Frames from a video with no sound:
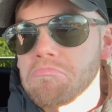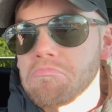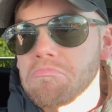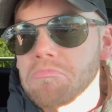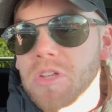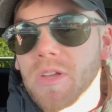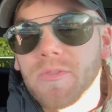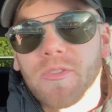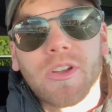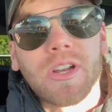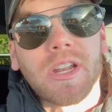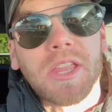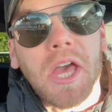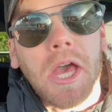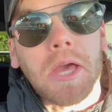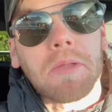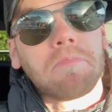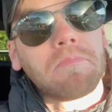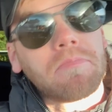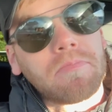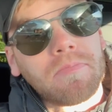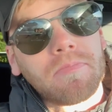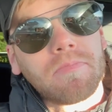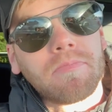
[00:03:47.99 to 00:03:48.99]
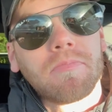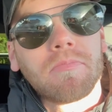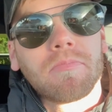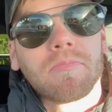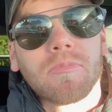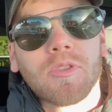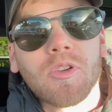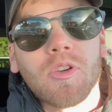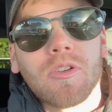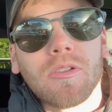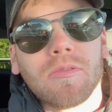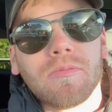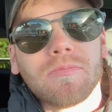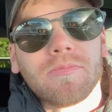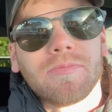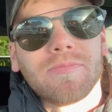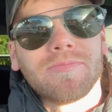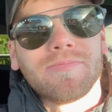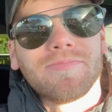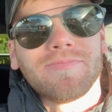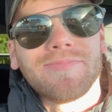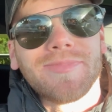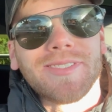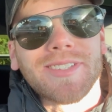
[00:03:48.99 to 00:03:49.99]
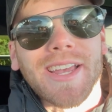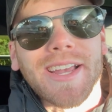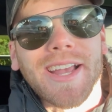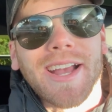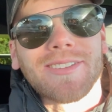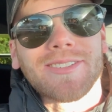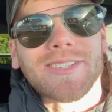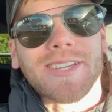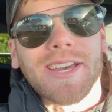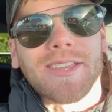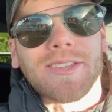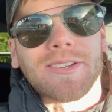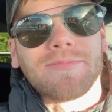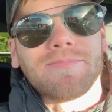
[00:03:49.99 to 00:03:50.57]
So if you're into that, cool. Let's hang out together.